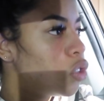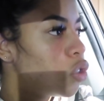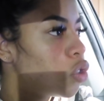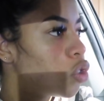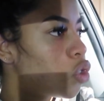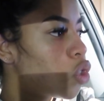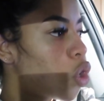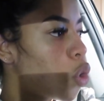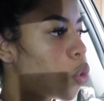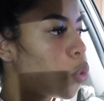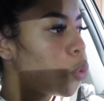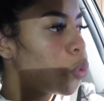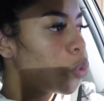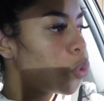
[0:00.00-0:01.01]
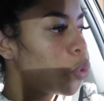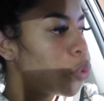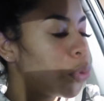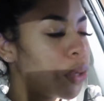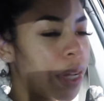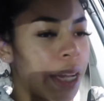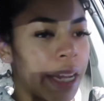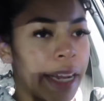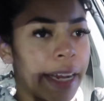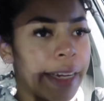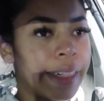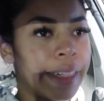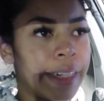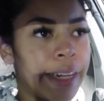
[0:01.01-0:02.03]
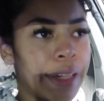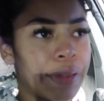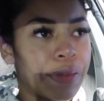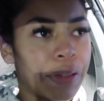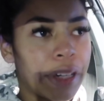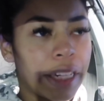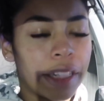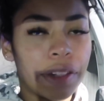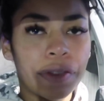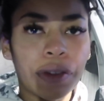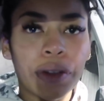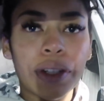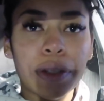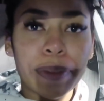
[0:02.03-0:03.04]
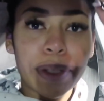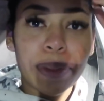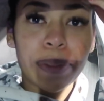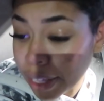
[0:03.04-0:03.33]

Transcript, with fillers: So, I didn't ask for anything for Christmas.